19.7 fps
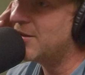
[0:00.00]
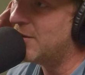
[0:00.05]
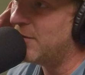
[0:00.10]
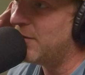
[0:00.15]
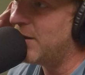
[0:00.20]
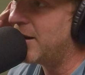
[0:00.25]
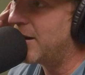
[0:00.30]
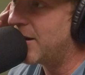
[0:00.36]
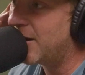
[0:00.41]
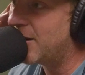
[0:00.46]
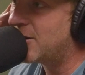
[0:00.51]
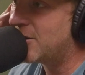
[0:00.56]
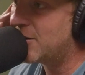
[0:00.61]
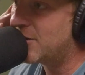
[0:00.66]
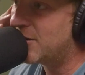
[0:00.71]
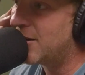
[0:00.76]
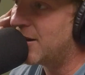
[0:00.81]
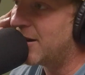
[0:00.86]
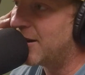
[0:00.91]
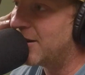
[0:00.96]
the vacation
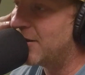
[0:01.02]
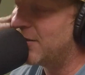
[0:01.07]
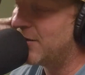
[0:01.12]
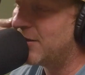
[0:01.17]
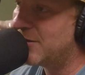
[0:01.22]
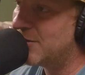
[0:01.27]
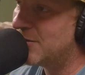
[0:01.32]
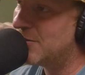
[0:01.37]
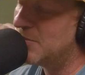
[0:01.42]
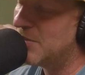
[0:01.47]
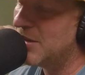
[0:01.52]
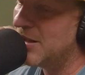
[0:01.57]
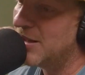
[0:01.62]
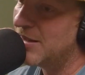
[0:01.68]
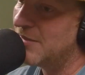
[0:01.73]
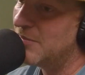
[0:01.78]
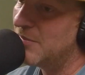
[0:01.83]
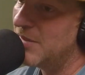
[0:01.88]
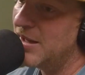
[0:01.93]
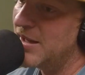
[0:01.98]
side of it, is mm.
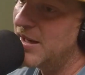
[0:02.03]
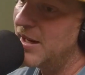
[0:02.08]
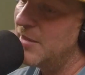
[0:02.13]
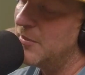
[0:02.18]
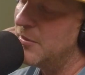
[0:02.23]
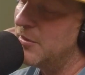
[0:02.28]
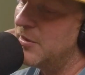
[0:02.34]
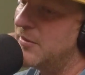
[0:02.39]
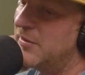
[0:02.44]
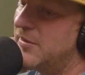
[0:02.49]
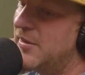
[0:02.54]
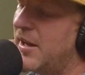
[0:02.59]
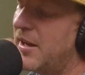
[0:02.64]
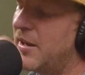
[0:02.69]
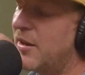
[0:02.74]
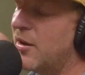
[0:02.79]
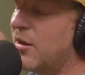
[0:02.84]
Mm-hmm. being able to take